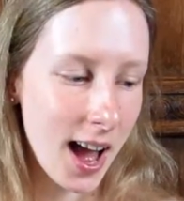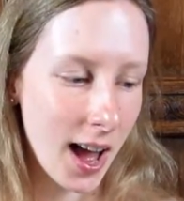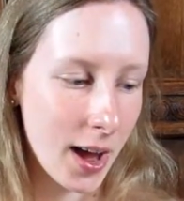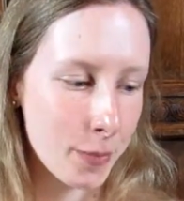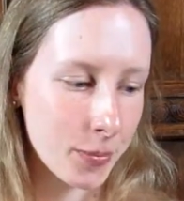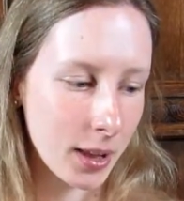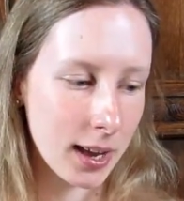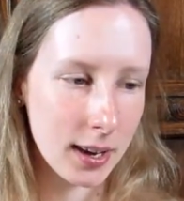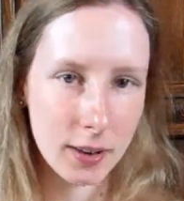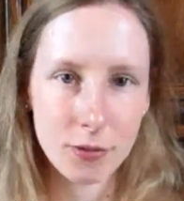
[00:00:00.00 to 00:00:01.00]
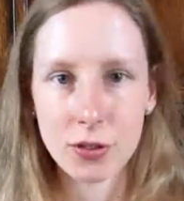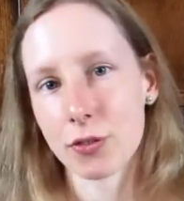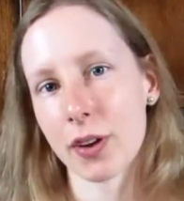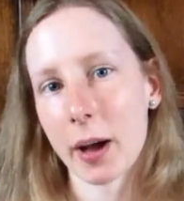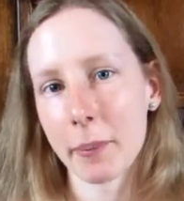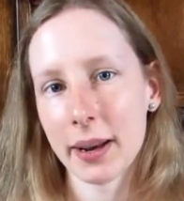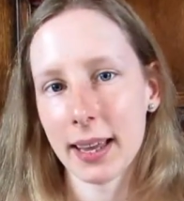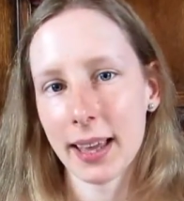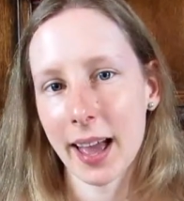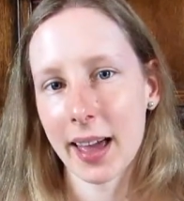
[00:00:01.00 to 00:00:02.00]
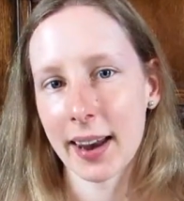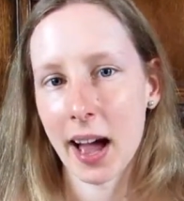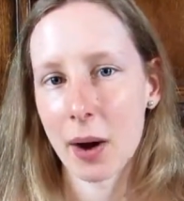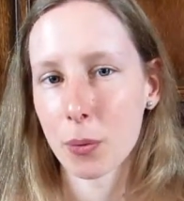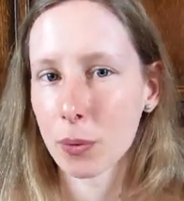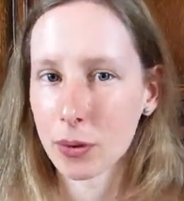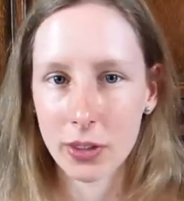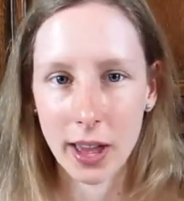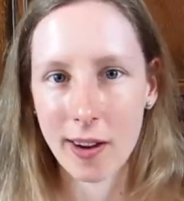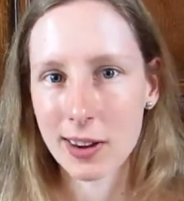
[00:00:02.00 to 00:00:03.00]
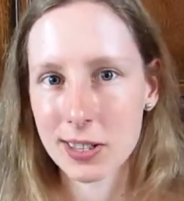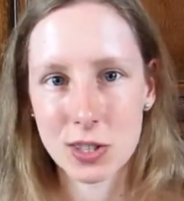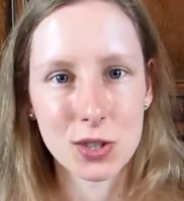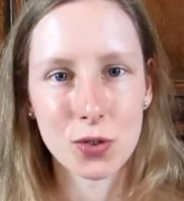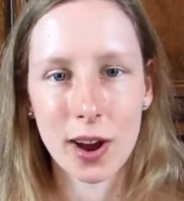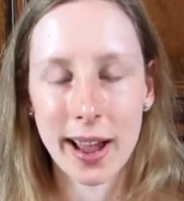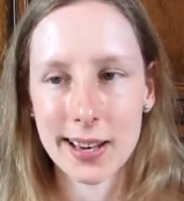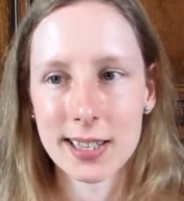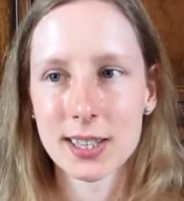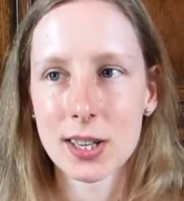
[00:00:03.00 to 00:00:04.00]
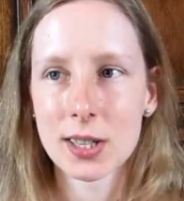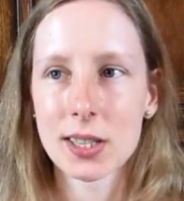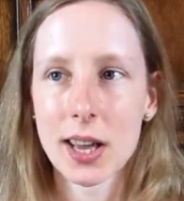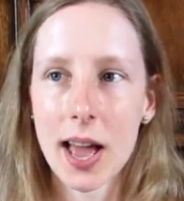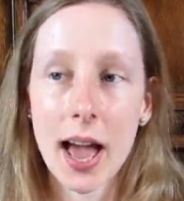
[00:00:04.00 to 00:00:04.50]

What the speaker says: I love the family and how all of the characters interact, and it does,